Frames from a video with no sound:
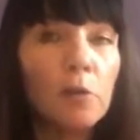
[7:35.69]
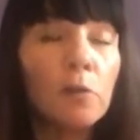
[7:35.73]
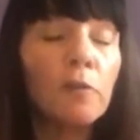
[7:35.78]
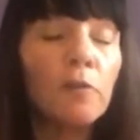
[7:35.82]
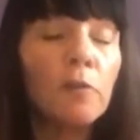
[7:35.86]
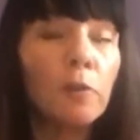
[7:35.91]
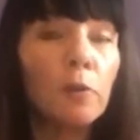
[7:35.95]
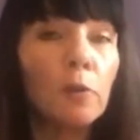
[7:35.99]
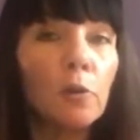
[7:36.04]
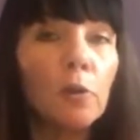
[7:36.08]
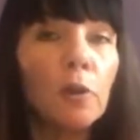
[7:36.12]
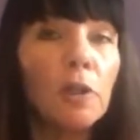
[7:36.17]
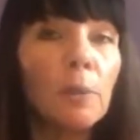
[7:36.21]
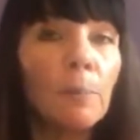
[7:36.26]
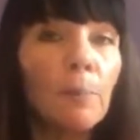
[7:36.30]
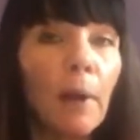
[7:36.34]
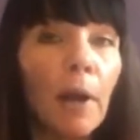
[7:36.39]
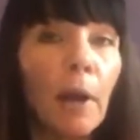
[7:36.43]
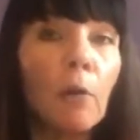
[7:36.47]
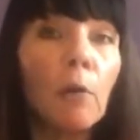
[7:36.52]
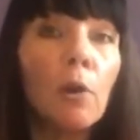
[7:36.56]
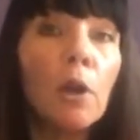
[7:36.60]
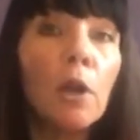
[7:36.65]
Do you feel good
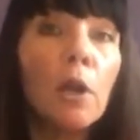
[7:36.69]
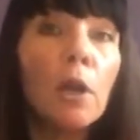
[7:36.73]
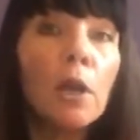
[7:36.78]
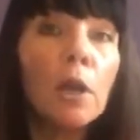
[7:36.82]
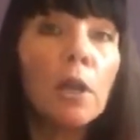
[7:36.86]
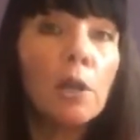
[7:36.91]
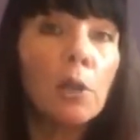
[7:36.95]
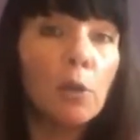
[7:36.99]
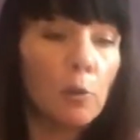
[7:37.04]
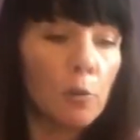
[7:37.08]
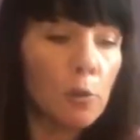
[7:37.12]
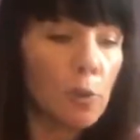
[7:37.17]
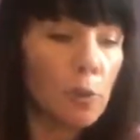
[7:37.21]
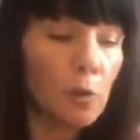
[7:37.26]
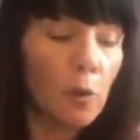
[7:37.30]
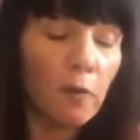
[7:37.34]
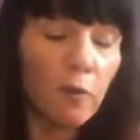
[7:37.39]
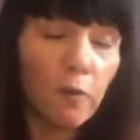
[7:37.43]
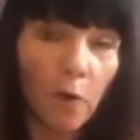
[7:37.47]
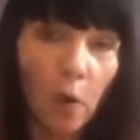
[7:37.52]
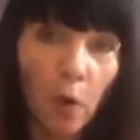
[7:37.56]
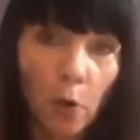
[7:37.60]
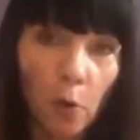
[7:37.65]
about, you know, so
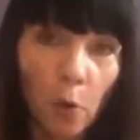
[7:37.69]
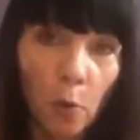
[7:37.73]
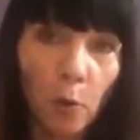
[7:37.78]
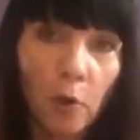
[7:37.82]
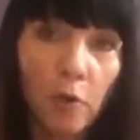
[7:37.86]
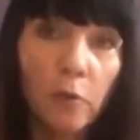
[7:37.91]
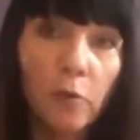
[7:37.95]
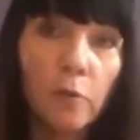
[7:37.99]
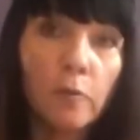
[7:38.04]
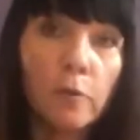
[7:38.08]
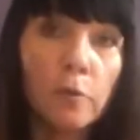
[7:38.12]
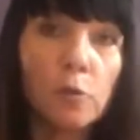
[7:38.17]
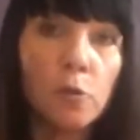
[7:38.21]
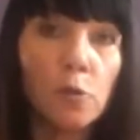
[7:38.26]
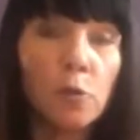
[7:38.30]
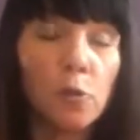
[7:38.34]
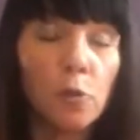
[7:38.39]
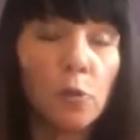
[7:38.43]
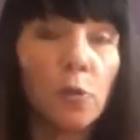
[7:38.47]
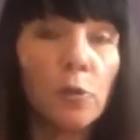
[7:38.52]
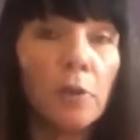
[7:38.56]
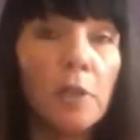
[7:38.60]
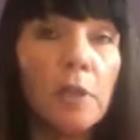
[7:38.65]
far going through this
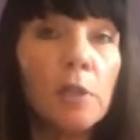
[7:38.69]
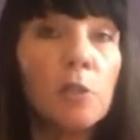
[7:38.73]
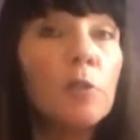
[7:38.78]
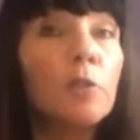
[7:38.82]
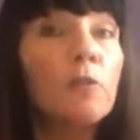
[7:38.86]
journey?